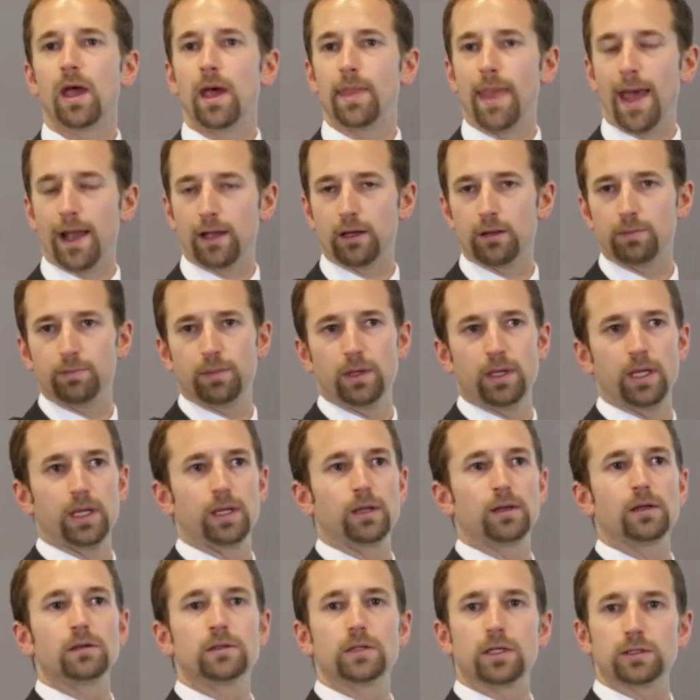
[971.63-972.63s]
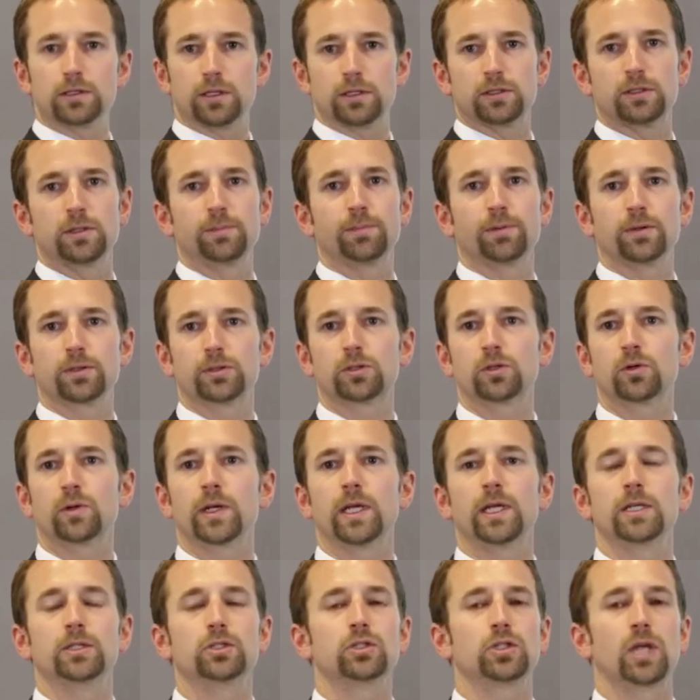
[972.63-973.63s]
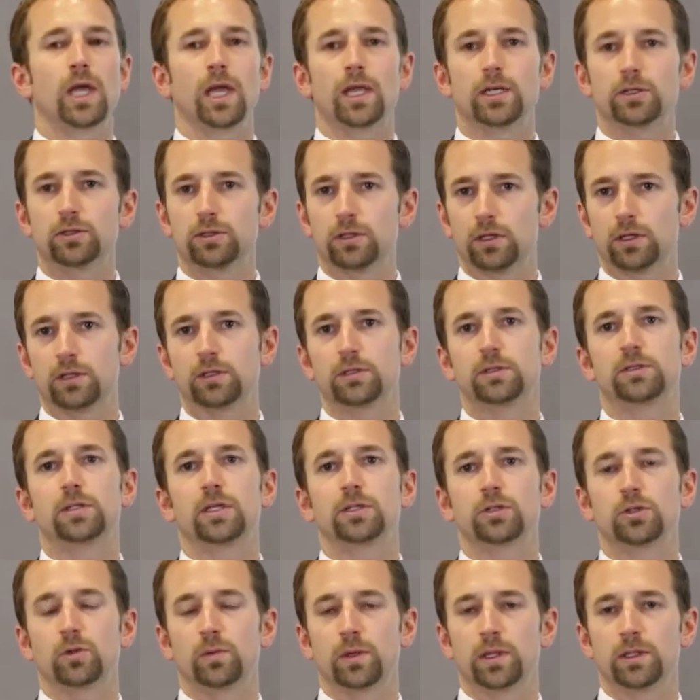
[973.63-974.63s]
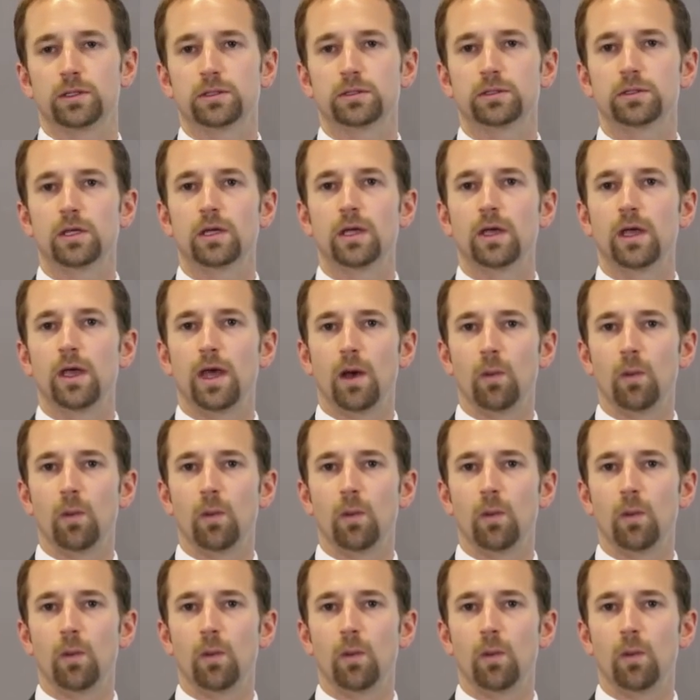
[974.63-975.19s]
And that could be, does a simple screen change the constituents?